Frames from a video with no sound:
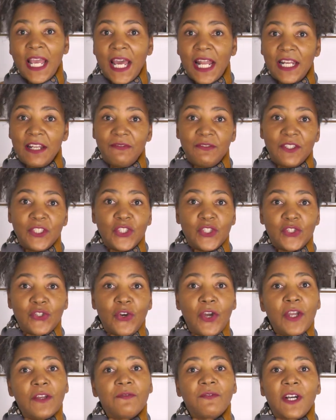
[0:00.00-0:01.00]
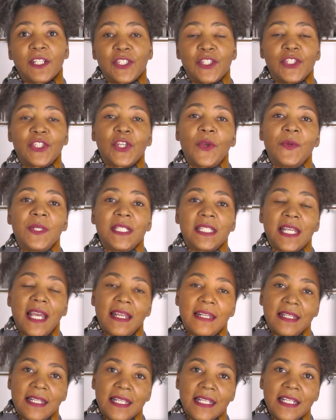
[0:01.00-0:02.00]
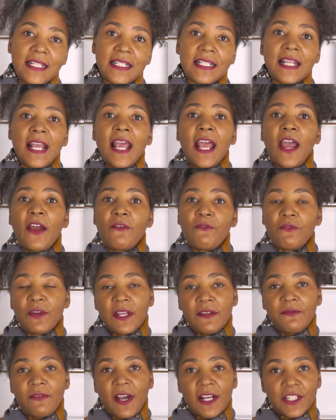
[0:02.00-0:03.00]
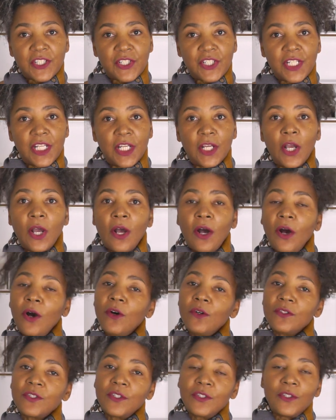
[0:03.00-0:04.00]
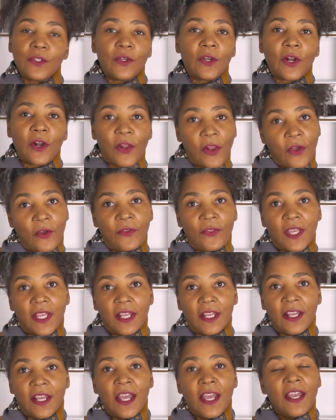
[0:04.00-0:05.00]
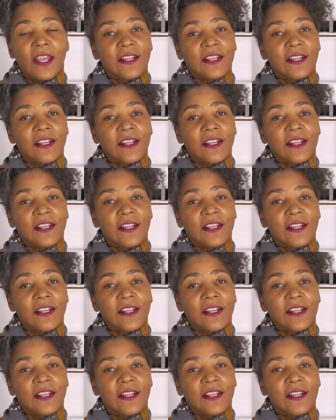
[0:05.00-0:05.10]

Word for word: and if you enjoy fashion sewing techniques and refashioning old and new clothing,